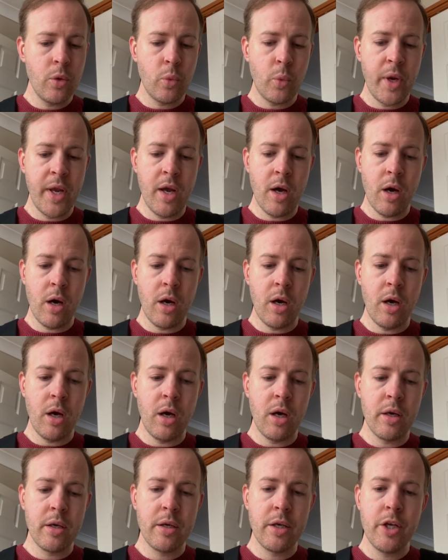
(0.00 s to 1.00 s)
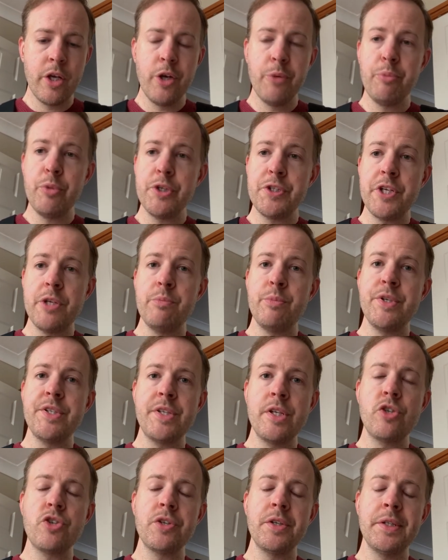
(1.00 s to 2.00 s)
We are put in
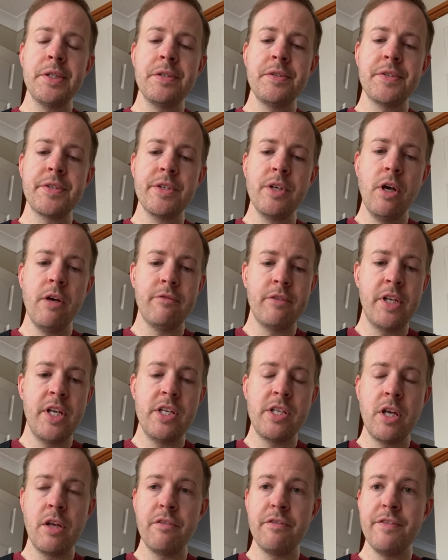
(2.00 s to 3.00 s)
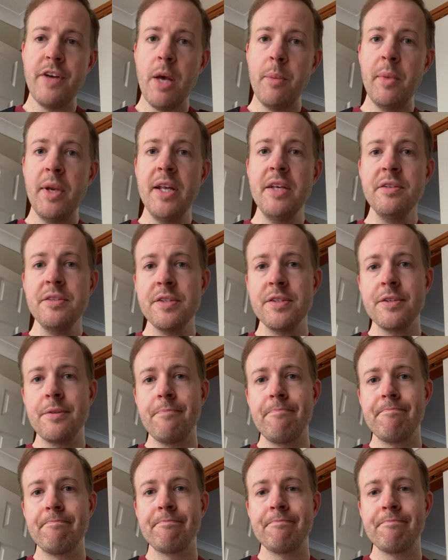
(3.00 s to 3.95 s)
positions of leading families